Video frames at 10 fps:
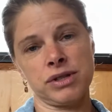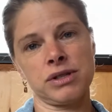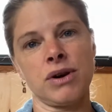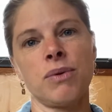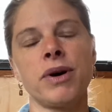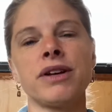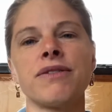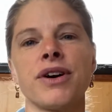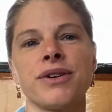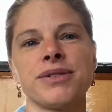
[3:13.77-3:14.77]
So one of
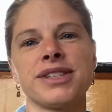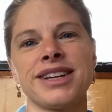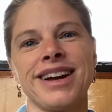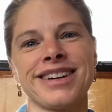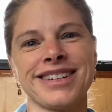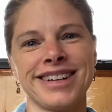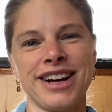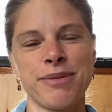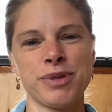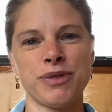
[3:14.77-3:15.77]
those, it actually
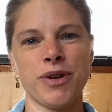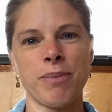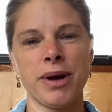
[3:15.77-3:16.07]
comes from